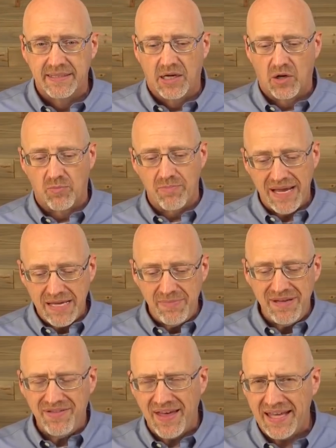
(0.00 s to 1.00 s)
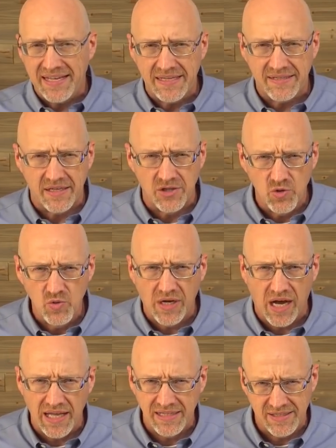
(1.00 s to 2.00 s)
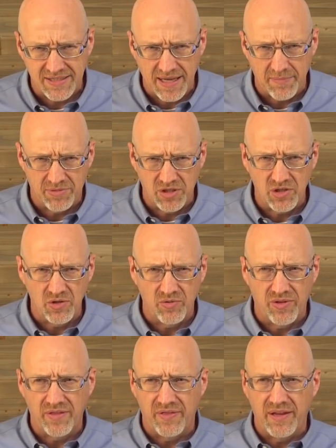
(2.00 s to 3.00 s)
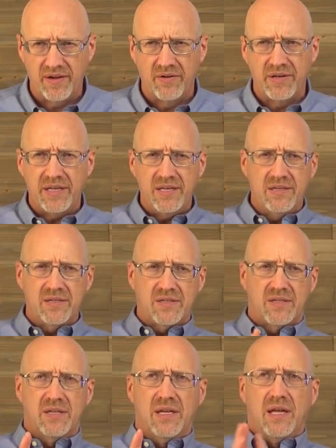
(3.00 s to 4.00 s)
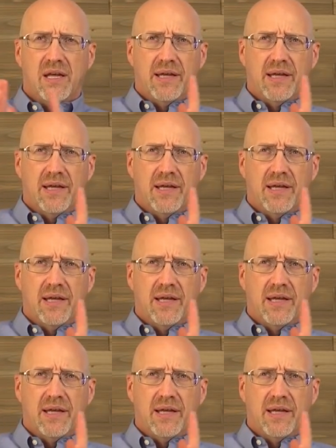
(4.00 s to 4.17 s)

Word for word: or maybe that is a new concept to you, that there is